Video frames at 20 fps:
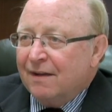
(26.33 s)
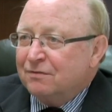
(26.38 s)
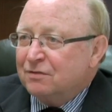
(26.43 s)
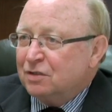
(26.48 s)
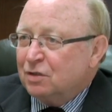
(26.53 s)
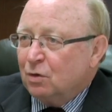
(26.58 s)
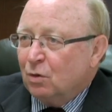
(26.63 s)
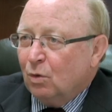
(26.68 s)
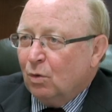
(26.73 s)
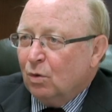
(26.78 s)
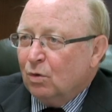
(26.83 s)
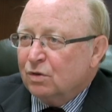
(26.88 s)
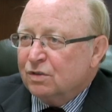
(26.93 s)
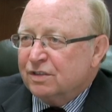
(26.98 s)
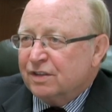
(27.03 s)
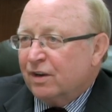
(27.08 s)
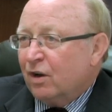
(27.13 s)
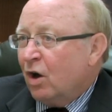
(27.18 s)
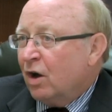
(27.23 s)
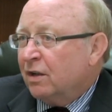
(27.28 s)
have
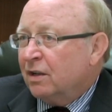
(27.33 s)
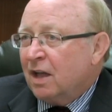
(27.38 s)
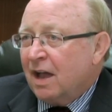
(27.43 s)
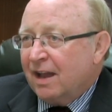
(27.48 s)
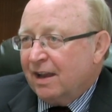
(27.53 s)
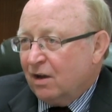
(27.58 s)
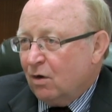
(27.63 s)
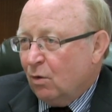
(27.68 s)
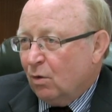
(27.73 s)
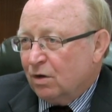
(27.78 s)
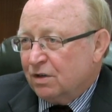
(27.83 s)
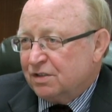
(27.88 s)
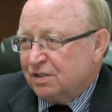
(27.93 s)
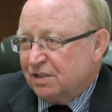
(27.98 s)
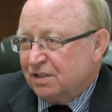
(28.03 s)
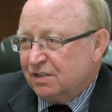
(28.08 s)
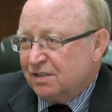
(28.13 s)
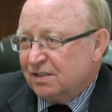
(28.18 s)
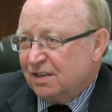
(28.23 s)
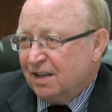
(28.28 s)
tools and online
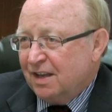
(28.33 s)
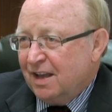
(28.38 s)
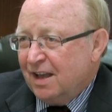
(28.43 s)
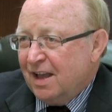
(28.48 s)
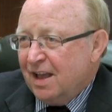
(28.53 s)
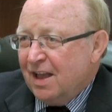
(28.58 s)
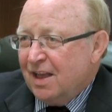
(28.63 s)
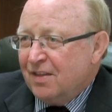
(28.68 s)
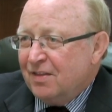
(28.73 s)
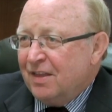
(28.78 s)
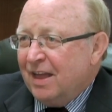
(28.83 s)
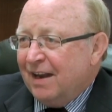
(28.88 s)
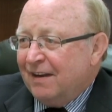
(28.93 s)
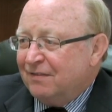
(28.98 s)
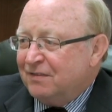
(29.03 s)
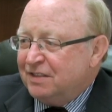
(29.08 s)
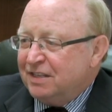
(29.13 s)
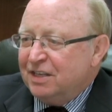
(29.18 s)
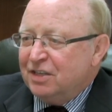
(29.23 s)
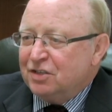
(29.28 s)
courses that
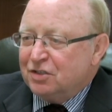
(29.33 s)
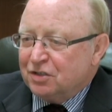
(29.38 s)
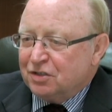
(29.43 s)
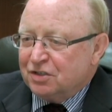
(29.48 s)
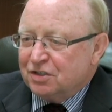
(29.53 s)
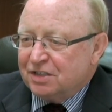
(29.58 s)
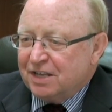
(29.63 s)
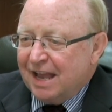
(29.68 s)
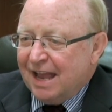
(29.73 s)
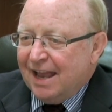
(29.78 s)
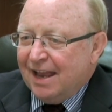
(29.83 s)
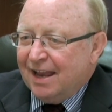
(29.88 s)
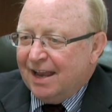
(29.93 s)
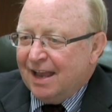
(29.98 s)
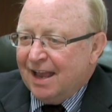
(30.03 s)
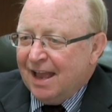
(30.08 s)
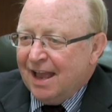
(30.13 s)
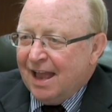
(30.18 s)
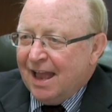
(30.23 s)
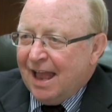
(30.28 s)
if teachers
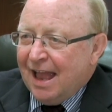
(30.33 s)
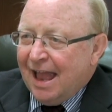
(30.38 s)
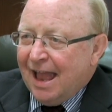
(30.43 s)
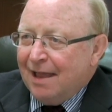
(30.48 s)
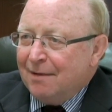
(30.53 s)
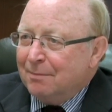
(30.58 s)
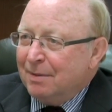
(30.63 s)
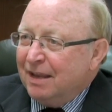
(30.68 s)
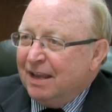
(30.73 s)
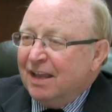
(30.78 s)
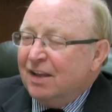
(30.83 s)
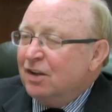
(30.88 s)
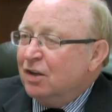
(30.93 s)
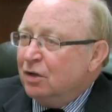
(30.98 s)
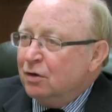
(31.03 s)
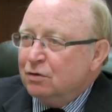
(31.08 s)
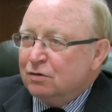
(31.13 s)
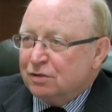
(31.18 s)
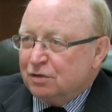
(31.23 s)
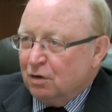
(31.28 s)
take and begin to
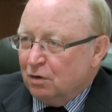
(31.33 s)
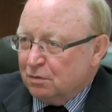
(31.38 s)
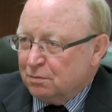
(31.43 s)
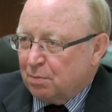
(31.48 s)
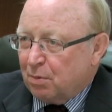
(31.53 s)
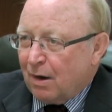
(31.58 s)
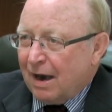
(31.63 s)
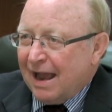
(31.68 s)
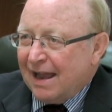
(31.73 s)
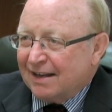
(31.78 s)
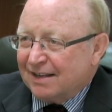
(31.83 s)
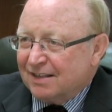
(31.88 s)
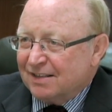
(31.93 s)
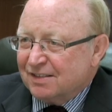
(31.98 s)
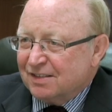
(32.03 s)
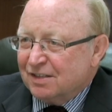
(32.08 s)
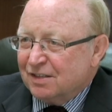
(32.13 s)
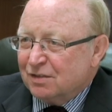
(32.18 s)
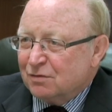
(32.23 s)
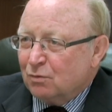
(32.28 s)
use those
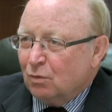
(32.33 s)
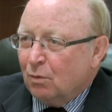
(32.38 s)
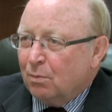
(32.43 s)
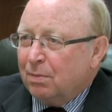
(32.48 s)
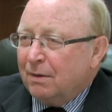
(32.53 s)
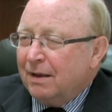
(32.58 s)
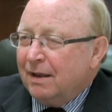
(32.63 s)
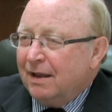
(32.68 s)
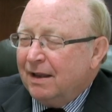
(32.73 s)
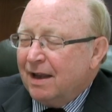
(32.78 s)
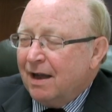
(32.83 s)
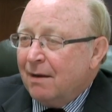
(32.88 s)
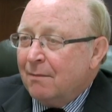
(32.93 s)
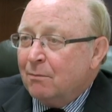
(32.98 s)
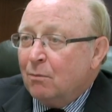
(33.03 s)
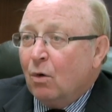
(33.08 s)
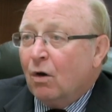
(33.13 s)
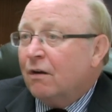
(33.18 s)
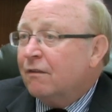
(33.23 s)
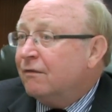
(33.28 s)
practices will become
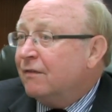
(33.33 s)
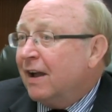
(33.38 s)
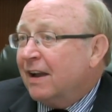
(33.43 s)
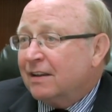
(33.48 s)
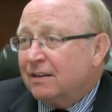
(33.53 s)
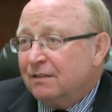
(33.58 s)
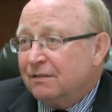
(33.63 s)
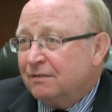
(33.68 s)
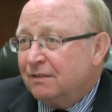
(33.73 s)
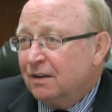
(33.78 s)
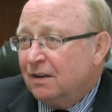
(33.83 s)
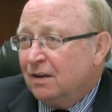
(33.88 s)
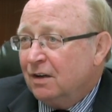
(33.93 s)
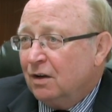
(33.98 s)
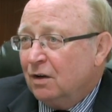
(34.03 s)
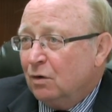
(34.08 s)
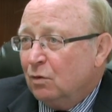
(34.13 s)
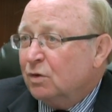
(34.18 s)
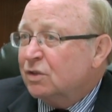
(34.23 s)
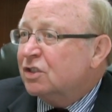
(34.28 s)
more effective
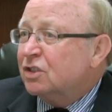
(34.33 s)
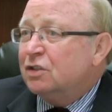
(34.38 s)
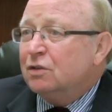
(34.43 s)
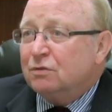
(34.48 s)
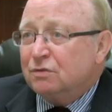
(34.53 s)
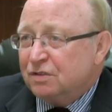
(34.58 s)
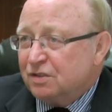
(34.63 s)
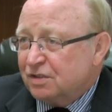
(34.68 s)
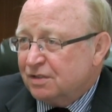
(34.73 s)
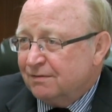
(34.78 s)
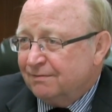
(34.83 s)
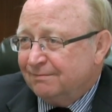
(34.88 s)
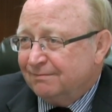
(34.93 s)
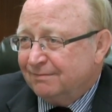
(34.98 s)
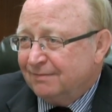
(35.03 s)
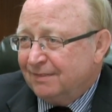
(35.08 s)
with students.